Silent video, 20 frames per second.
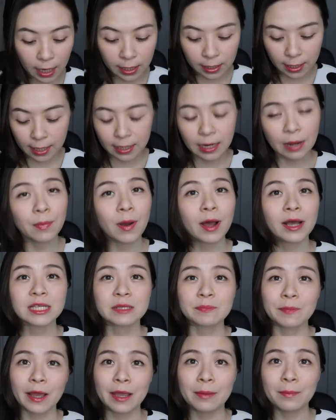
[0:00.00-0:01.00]
And then I
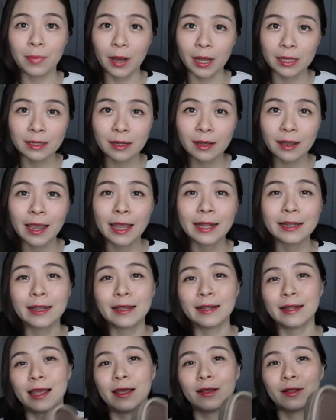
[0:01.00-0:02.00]
passed by Bata, and
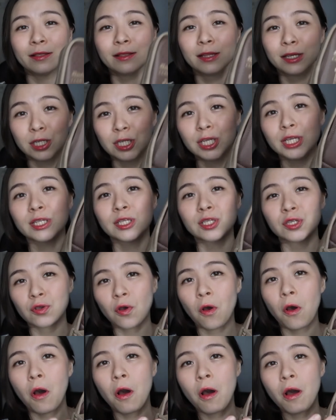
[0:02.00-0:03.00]
then I legit
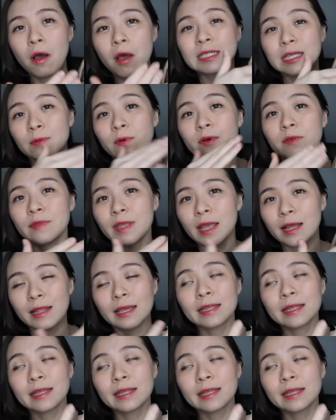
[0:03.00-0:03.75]
saw some of their,